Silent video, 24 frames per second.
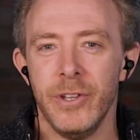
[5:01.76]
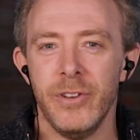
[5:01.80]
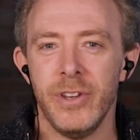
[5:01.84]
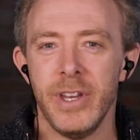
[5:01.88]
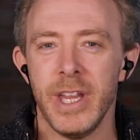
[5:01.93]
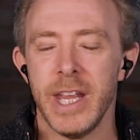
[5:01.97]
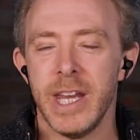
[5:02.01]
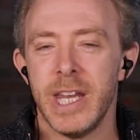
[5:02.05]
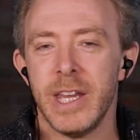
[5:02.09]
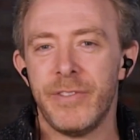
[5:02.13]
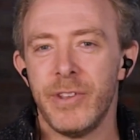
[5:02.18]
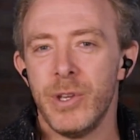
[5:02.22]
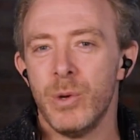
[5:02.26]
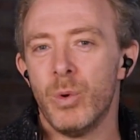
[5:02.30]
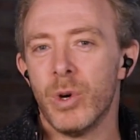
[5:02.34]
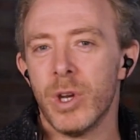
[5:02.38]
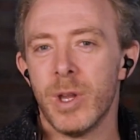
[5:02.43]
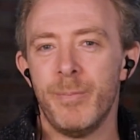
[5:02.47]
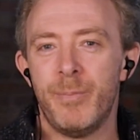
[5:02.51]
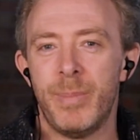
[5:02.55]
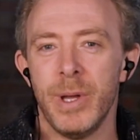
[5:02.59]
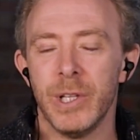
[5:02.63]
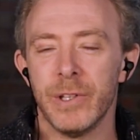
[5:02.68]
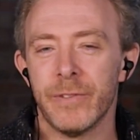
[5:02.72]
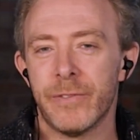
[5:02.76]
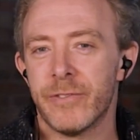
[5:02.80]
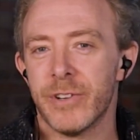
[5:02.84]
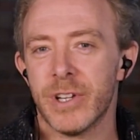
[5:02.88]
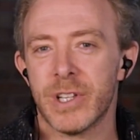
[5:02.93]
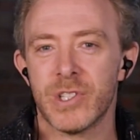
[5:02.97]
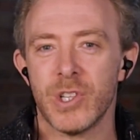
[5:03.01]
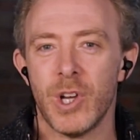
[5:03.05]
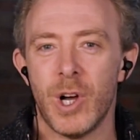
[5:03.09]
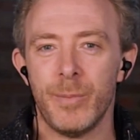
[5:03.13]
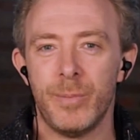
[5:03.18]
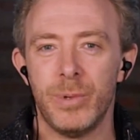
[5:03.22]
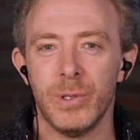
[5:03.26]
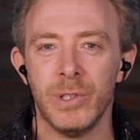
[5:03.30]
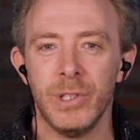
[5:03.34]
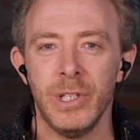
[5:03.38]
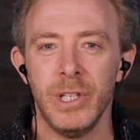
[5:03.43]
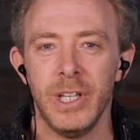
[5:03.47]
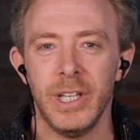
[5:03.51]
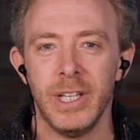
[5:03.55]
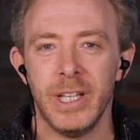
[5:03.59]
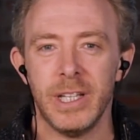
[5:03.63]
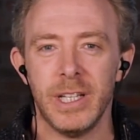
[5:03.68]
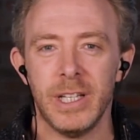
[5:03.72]
need if you want to build, for example,
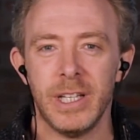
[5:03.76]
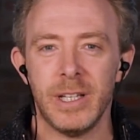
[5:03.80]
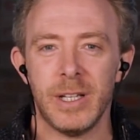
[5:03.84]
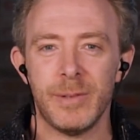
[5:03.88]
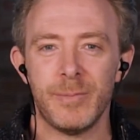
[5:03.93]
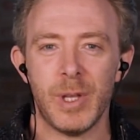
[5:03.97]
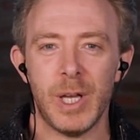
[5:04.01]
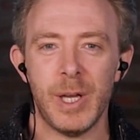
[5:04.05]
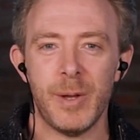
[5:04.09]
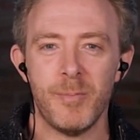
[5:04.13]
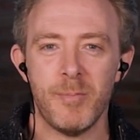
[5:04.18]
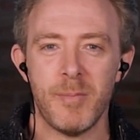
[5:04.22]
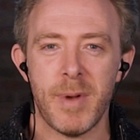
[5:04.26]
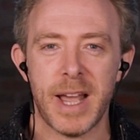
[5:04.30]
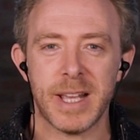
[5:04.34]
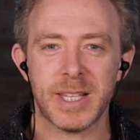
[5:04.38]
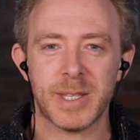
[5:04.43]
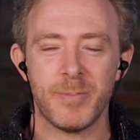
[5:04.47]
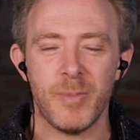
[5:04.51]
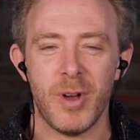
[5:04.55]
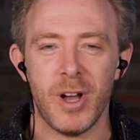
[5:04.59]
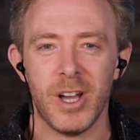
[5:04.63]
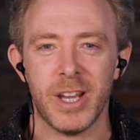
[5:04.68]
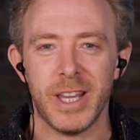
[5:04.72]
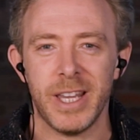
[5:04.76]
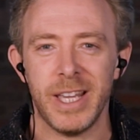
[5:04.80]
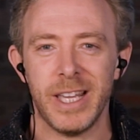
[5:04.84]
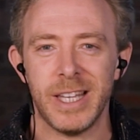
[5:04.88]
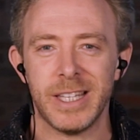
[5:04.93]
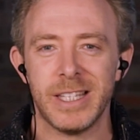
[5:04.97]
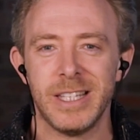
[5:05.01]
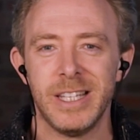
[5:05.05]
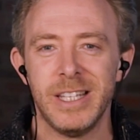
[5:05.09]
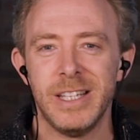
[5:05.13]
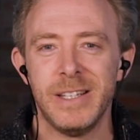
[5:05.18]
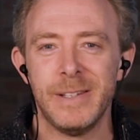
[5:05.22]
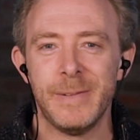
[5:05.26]
a mass market,